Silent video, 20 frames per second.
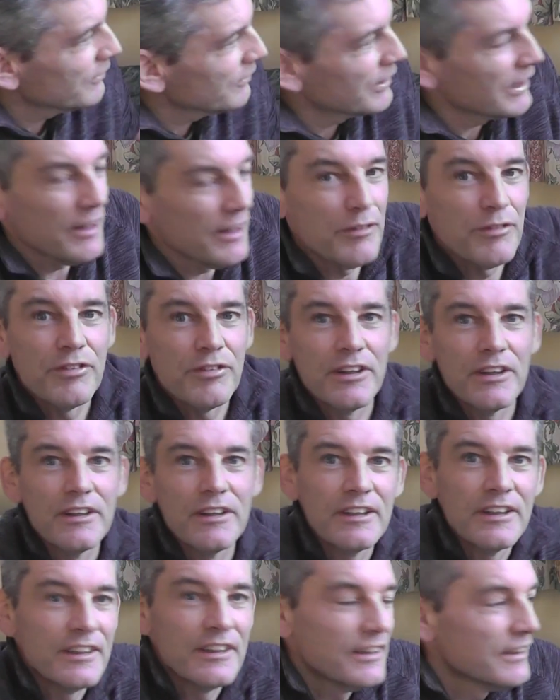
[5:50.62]
we have,
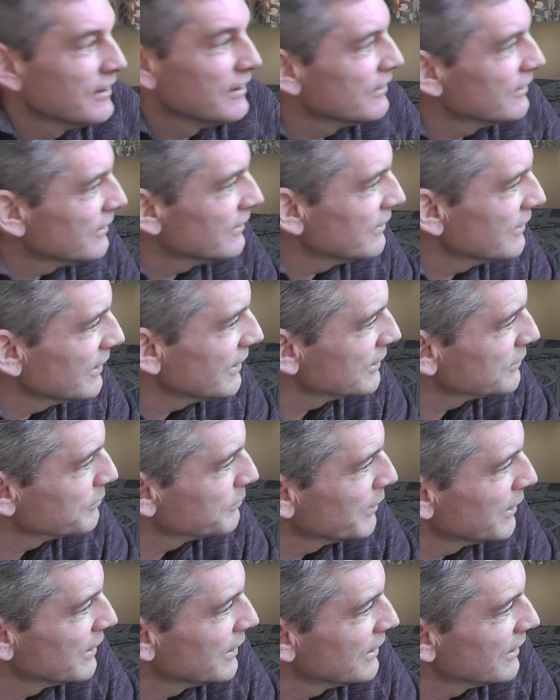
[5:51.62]
there's
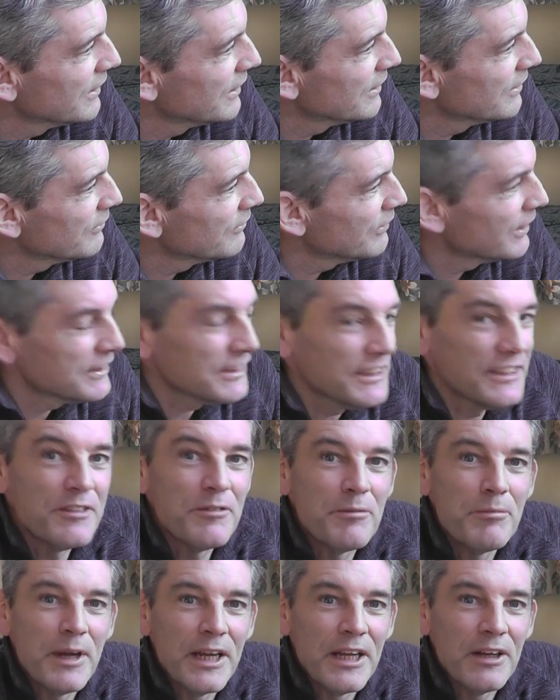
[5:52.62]
my resident
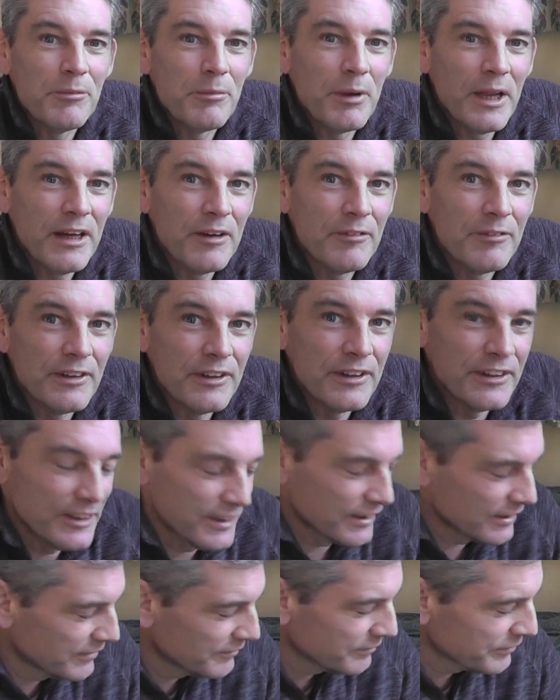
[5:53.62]
male blackbird.
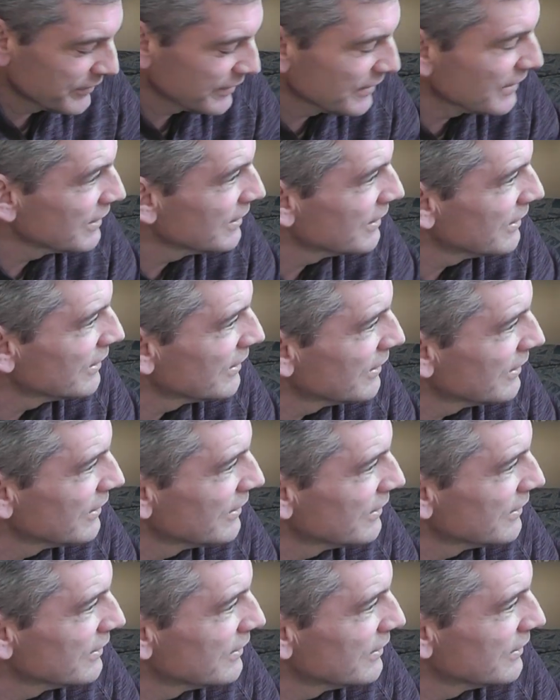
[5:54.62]

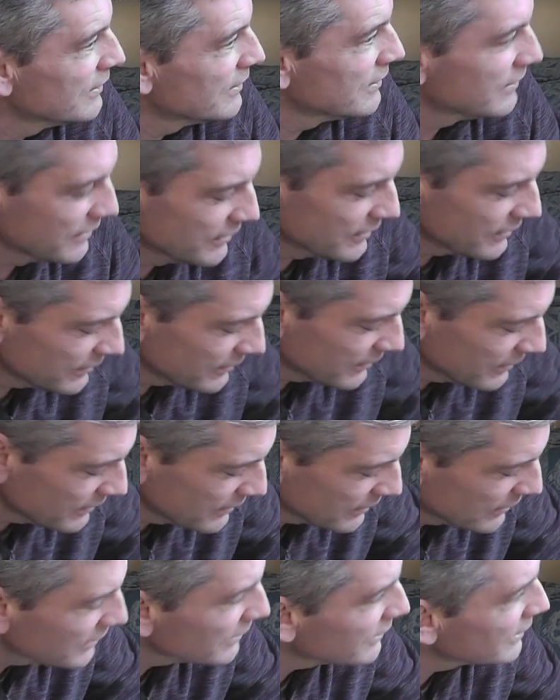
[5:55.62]
Now
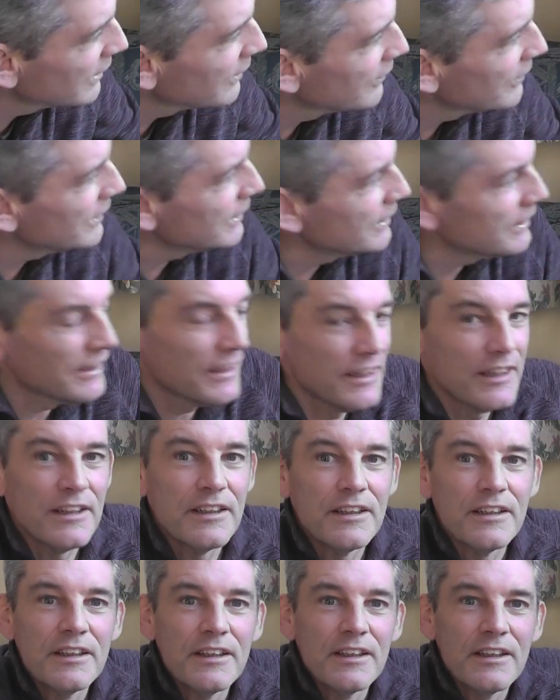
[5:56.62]

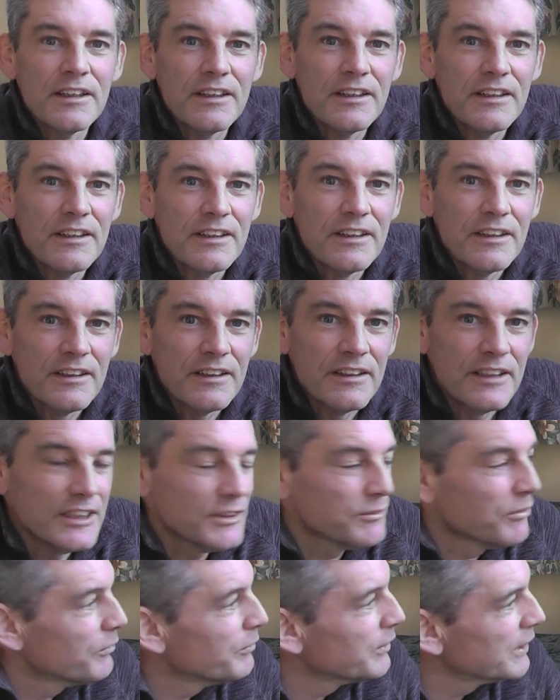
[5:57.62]
he's
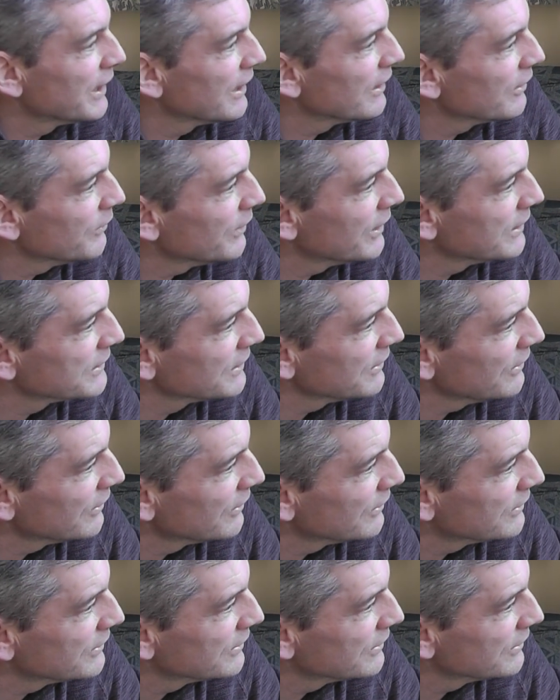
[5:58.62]
one we get quite a
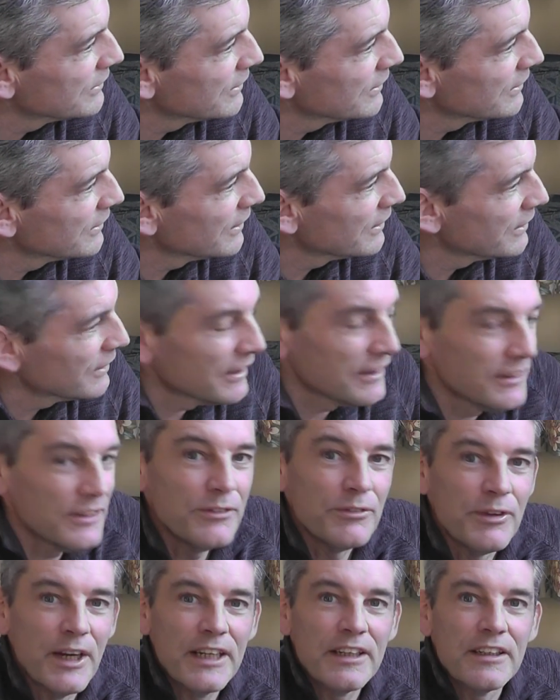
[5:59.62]
lot, and I do
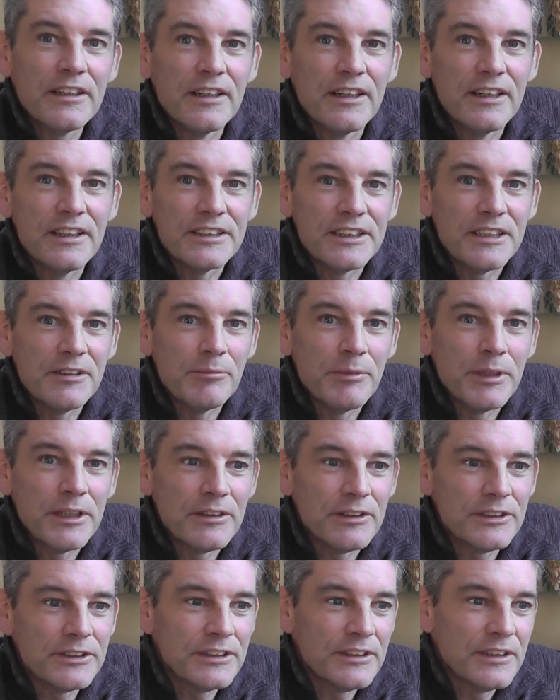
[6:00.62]
recognise him
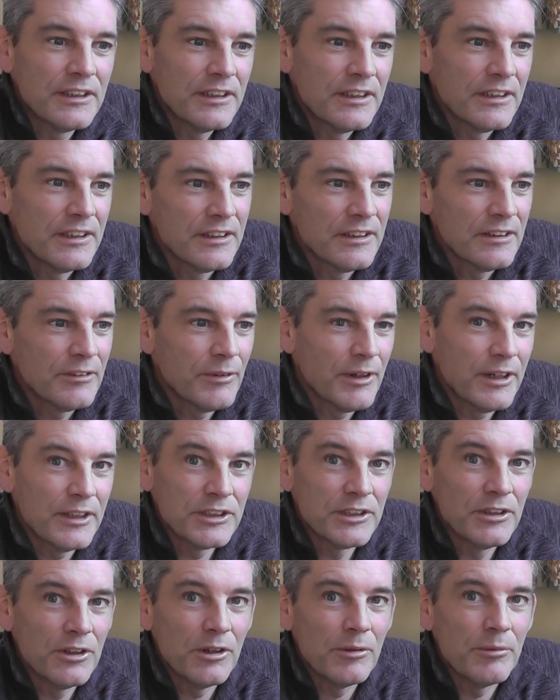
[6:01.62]
because whereas
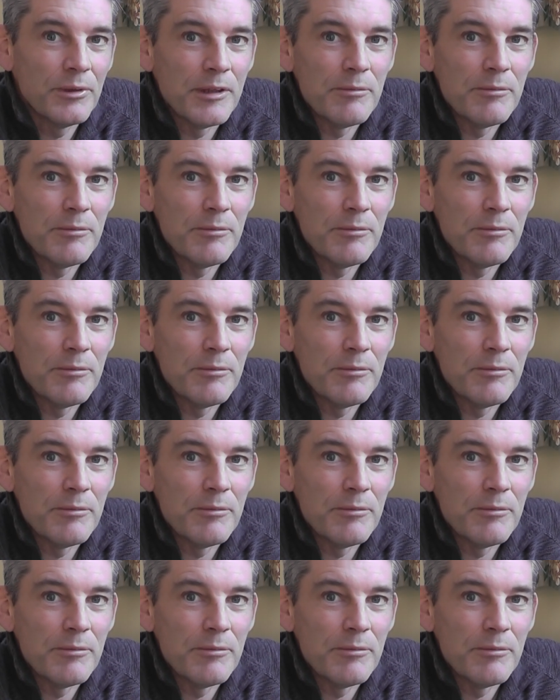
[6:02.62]
normally